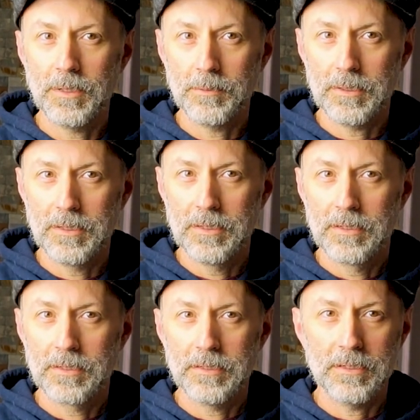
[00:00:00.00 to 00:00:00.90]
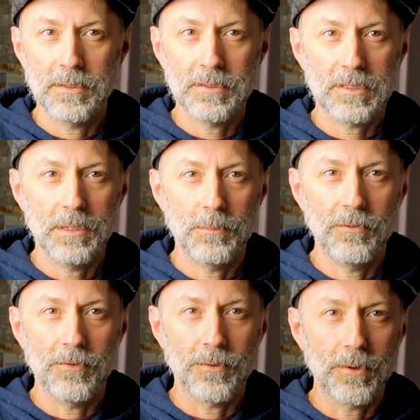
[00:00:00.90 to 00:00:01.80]
I just keep
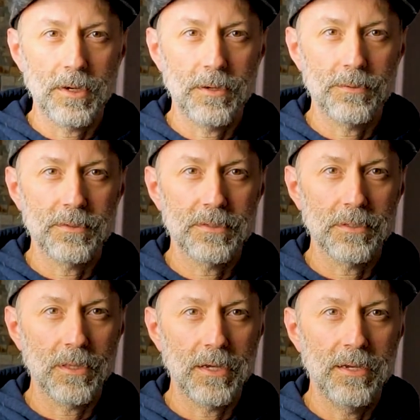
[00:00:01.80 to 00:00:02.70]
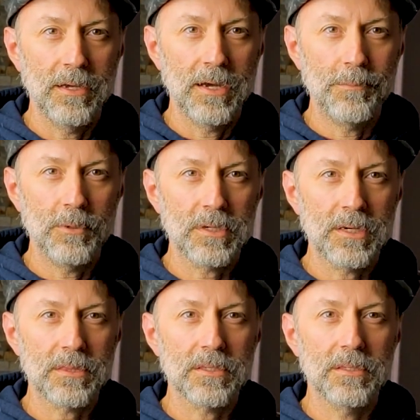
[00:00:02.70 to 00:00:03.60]
moving around until I'm looking
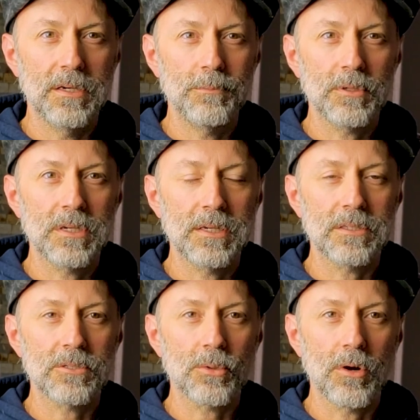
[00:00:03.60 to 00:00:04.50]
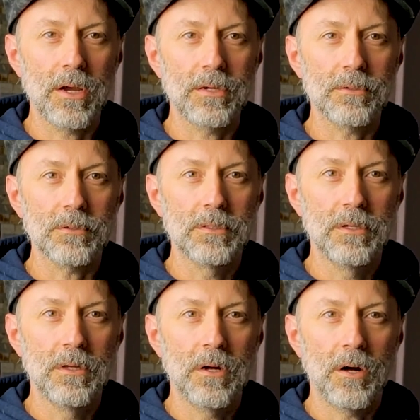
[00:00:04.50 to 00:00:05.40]
at the triangle
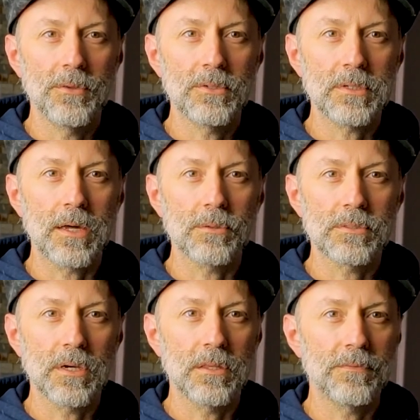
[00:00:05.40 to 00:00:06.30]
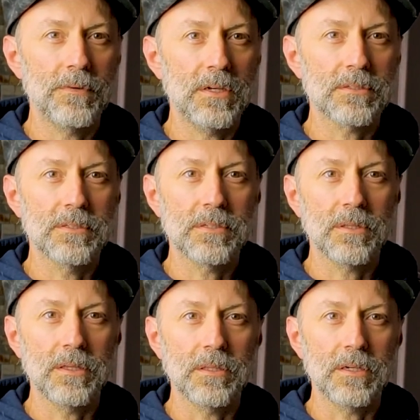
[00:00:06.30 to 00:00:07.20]
on the shadowed side of the face until
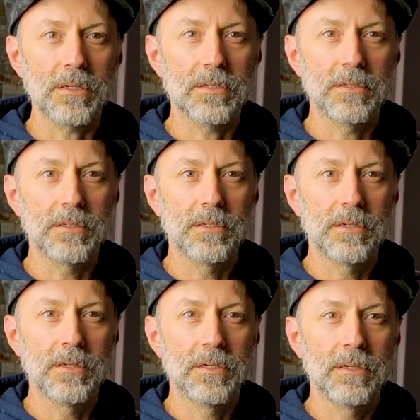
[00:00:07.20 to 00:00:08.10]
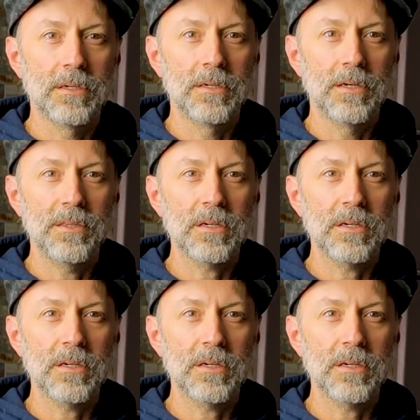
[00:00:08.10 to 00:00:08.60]
I like it. If